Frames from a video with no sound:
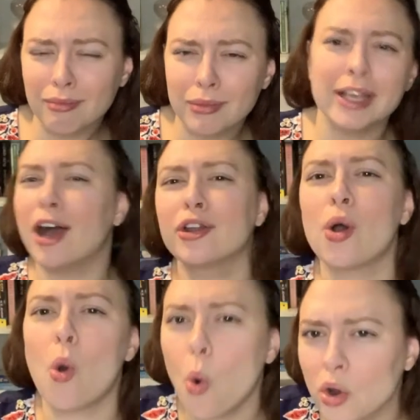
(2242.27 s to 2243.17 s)
Like on a
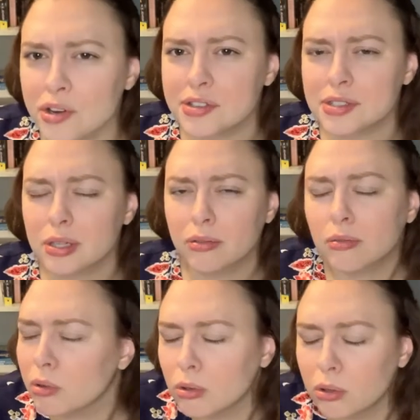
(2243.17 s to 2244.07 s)
horse.
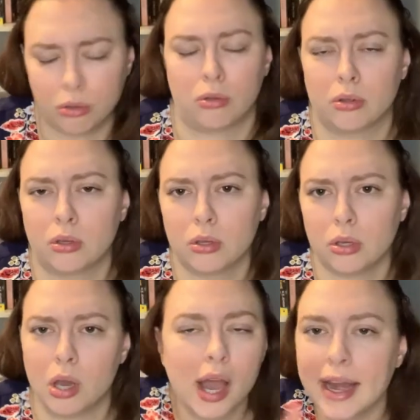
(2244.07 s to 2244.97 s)

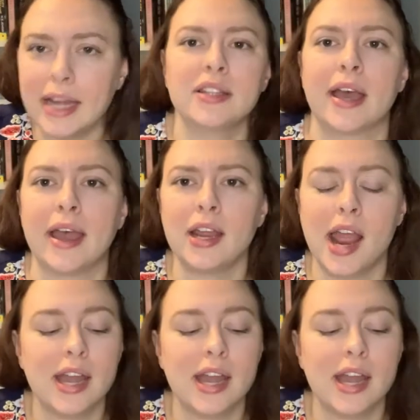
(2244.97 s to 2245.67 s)
I hated that.